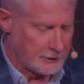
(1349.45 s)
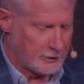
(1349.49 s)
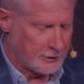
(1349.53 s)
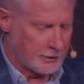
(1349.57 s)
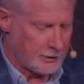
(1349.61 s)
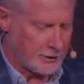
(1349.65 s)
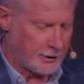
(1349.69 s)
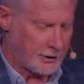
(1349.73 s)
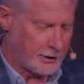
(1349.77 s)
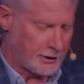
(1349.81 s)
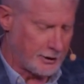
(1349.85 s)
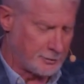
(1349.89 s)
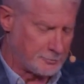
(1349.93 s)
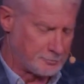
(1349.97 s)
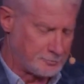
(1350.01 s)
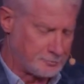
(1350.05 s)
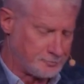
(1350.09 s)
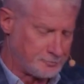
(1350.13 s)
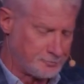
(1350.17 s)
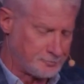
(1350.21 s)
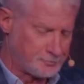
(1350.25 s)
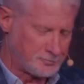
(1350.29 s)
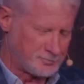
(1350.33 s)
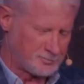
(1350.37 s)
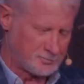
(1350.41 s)
Um,
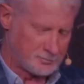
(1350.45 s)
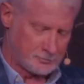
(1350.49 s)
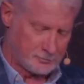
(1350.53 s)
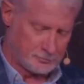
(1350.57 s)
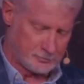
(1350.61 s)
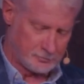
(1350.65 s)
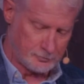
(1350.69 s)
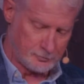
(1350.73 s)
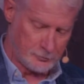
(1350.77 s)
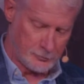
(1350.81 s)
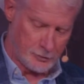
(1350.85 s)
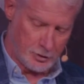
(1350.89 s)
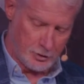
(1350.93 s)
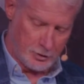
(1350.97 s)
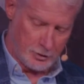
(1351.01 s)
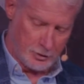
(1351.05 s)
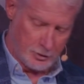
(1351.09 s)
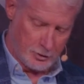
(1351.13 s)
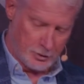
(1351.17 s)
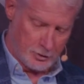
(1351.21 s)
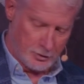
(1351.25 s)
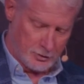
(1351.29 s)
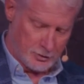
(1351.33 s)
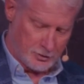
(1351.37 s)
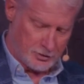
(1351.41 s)

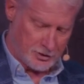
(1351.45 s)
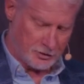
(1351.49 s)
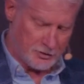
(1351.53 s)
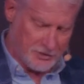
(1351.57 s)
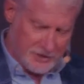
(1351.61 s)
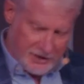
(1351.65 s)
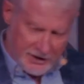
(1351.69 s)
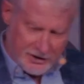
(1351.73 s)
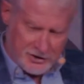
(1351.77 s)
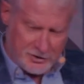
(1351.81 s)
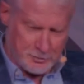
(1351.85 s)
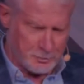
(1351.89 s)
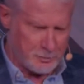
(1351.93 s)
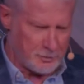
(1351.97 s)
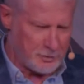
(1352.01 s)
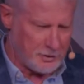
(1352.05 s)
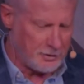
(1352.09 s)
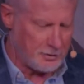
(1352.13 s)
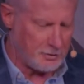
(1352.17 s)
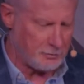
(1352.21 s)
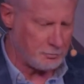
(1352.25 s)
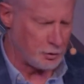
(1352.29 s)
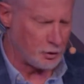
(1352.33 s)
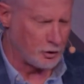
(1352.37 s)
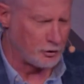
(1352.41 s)
so things uh,
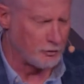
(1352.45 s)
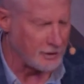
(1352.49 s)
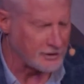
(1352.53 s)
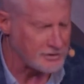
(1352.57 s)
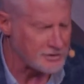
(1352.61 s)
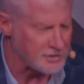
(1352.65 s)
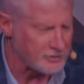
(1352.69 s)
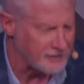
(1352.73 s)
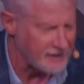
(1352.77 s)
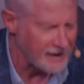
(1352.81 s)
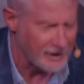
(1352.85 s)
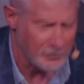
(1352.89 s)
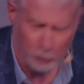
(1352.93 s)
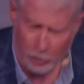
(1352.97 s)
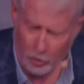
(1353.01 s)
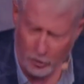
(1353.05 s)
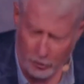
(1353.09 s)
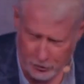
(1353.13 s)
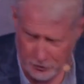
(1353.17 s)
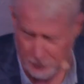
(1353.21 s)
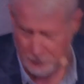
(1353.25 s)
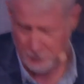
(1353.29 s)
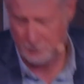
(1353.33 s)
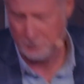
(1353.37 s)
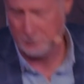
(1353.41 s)
progressively got worse.